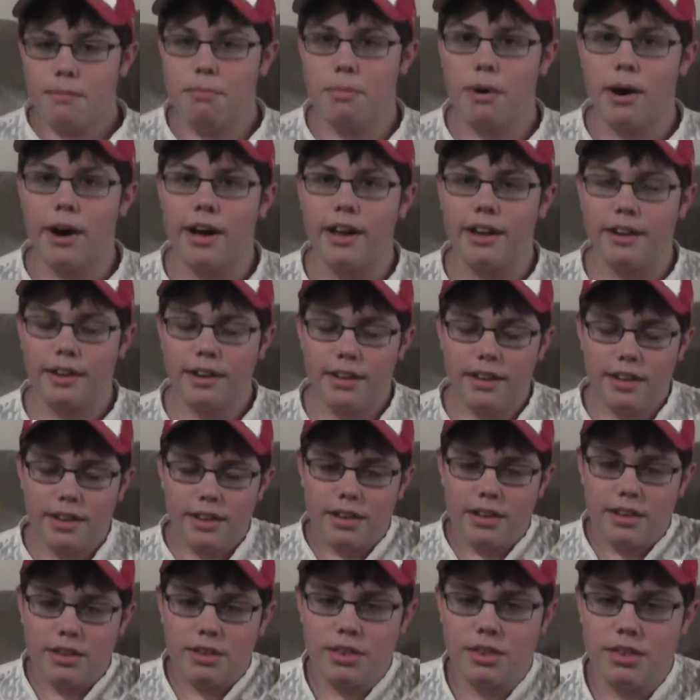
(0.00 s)
but
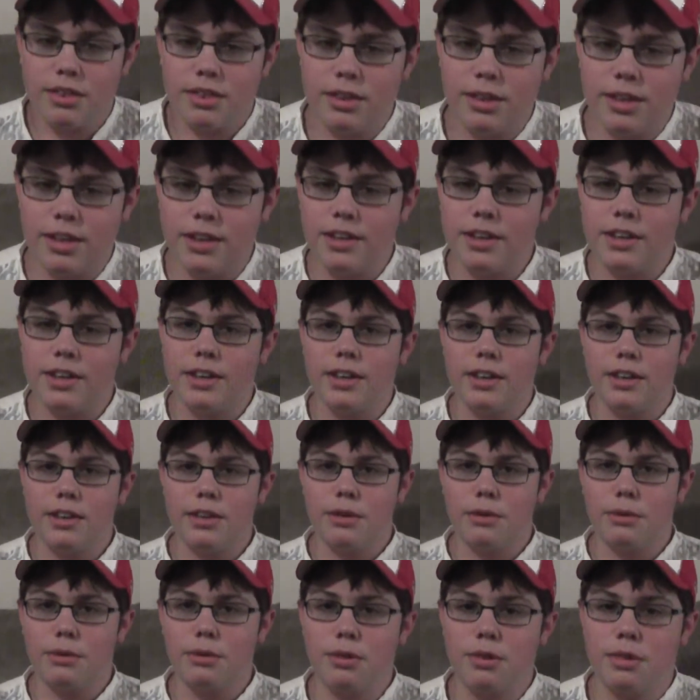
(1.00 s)
she
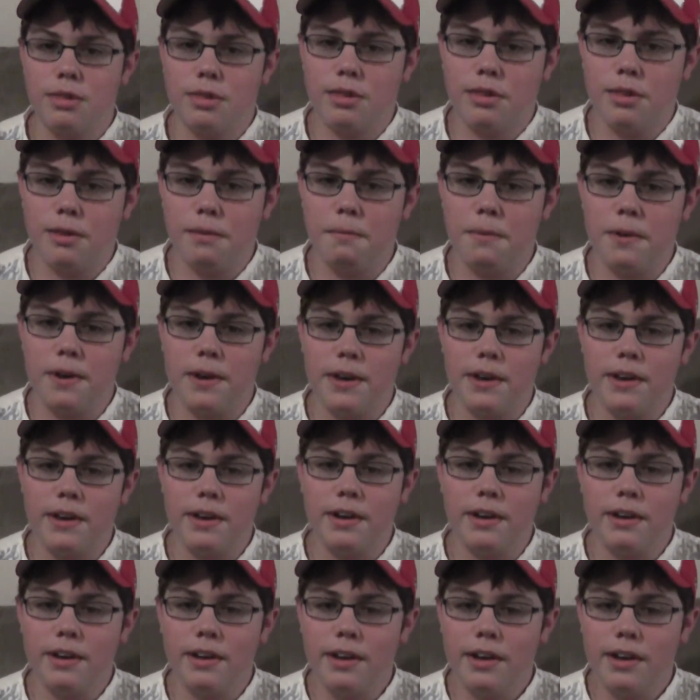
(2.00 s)
used to
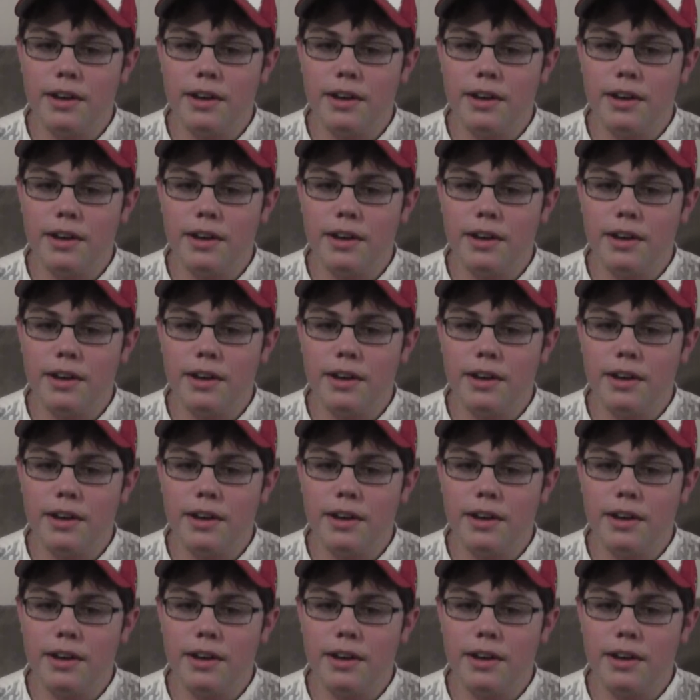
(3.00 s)
be